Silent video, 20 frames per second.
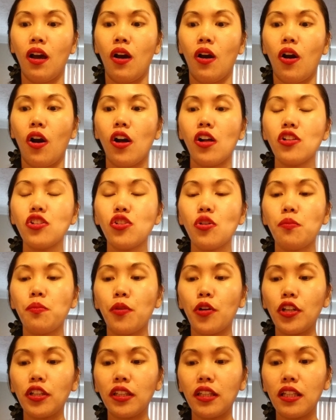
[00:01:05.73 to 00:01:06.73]
All
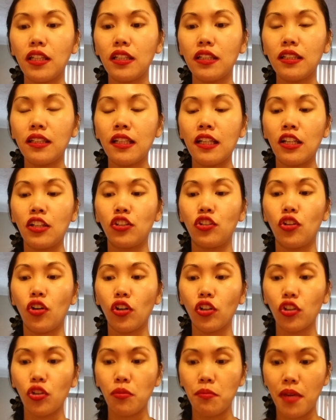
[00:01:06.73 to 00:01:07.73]
supporting
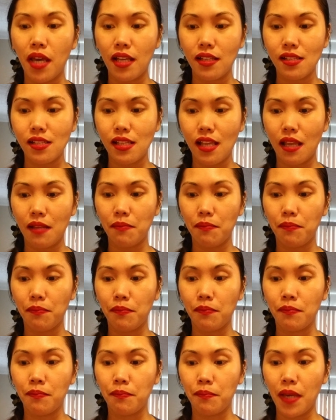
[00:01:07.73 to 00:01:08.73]
documents and
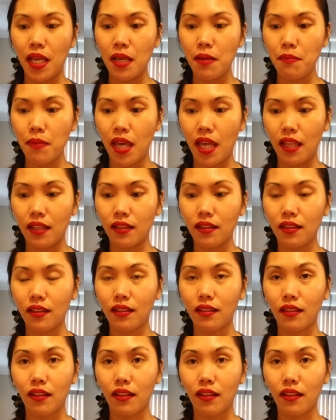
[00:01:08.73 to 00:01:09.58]
payment